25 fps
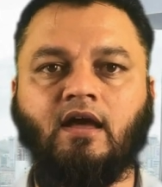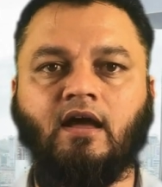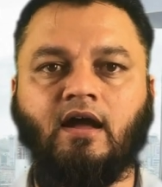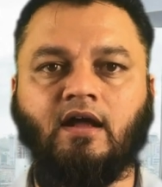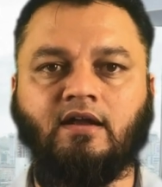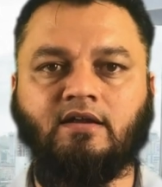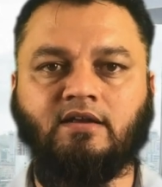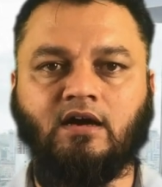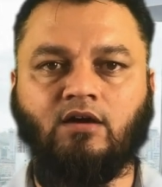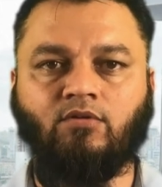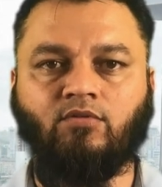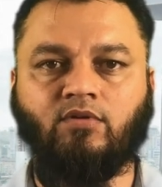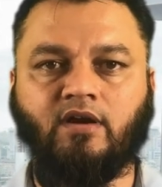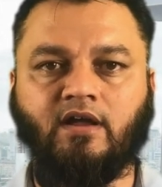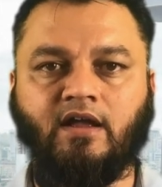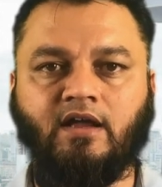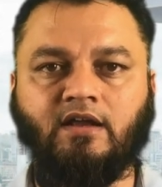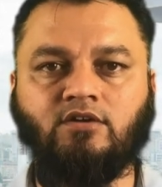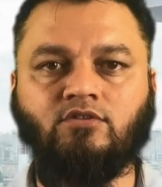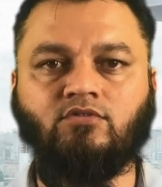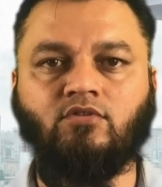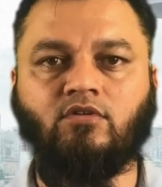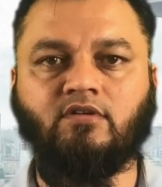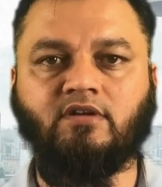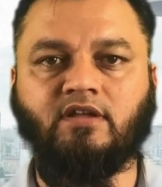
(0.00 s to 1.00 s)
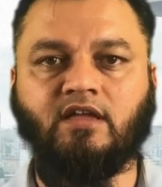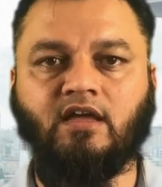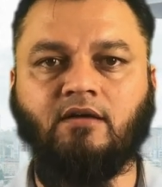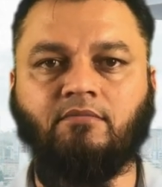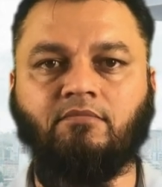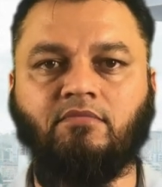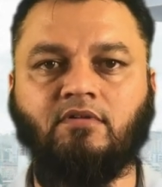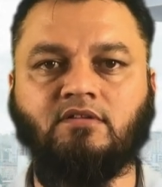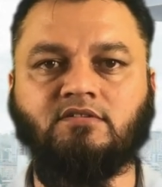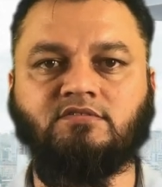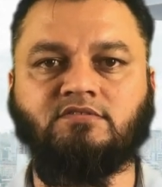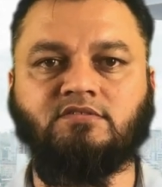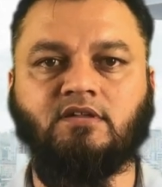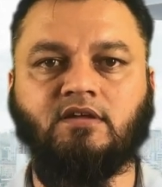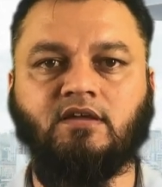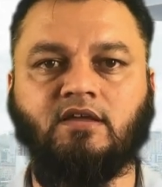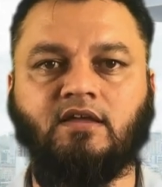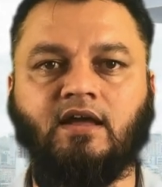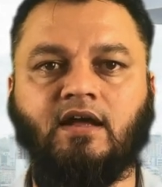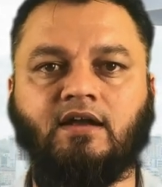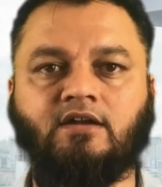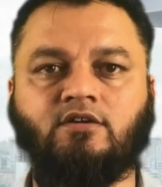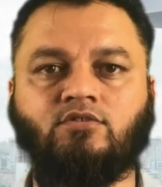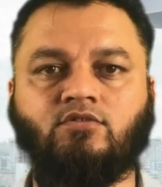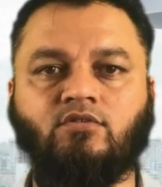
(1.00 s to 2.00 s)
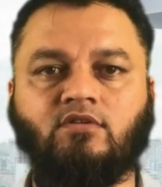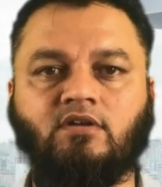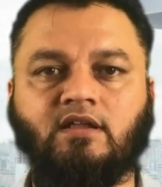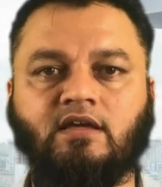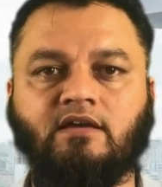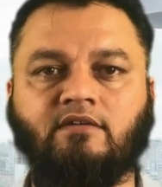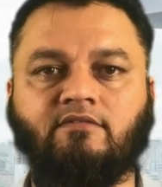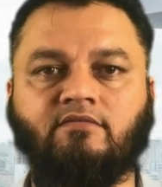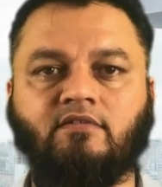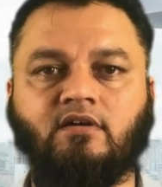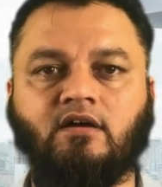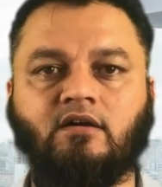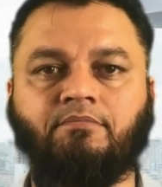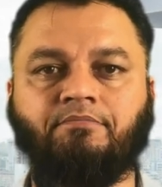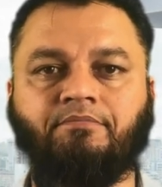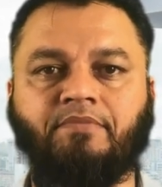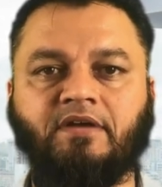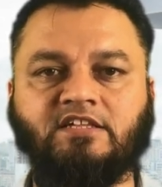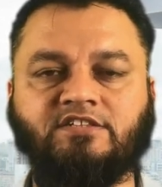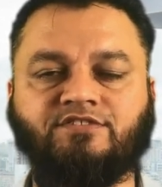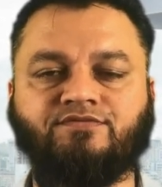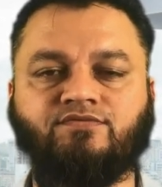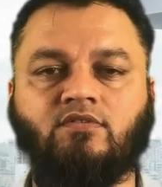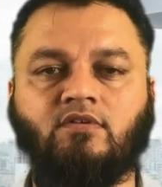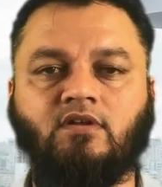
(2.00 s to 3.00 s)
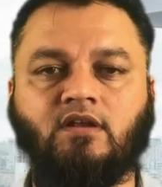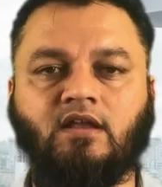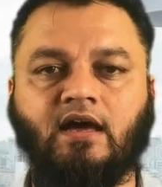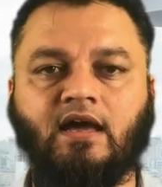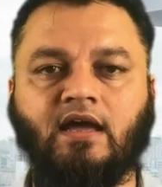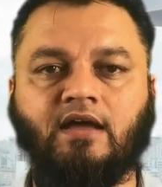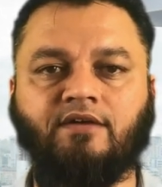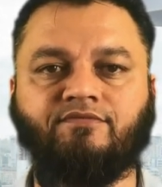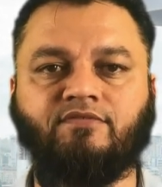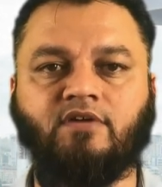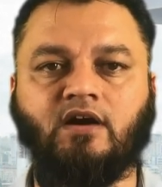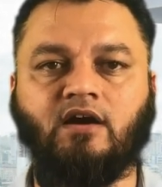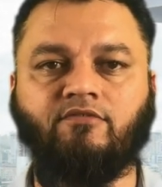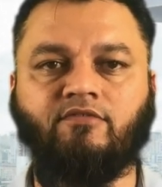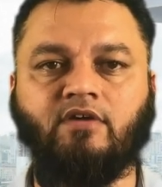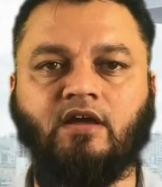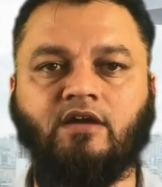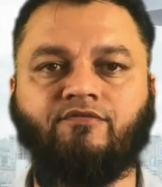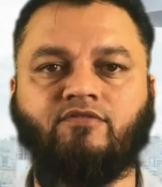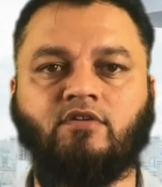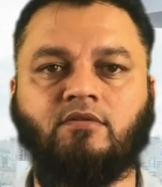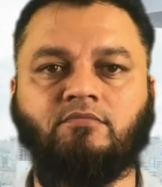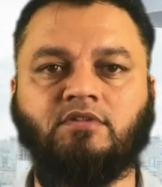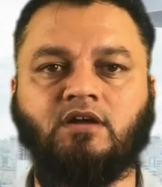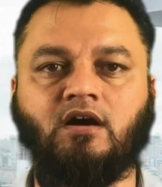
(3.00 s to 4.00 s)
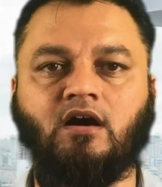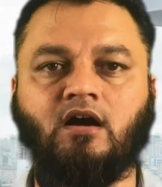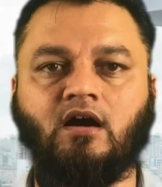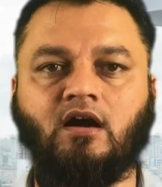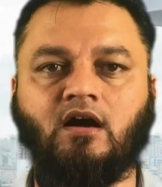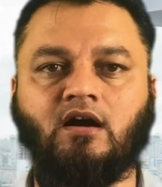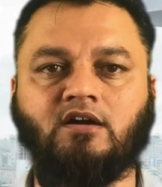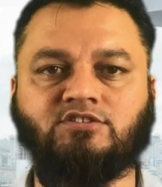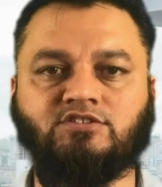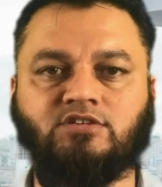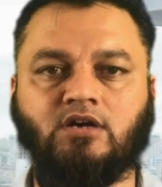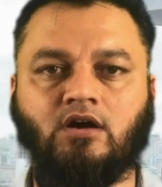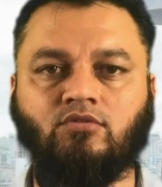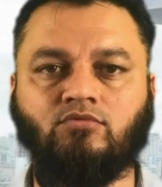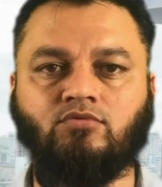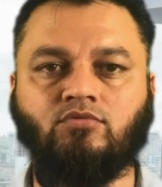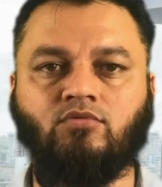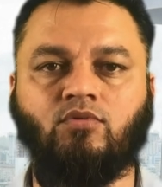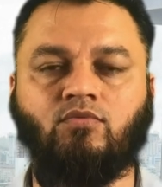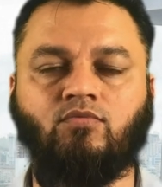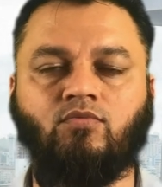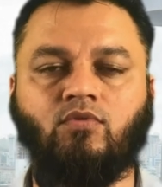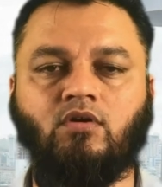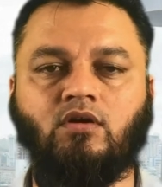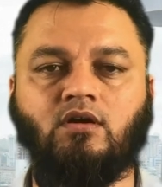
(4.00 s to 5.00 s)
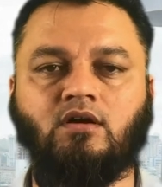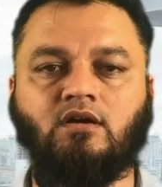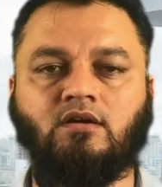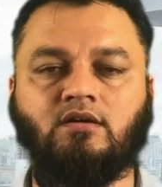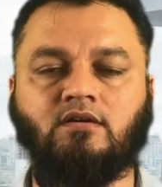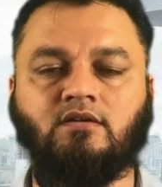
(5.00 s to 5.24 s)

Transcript: and our indoor cables get to live a peaceful life away from the harsh outdoor world.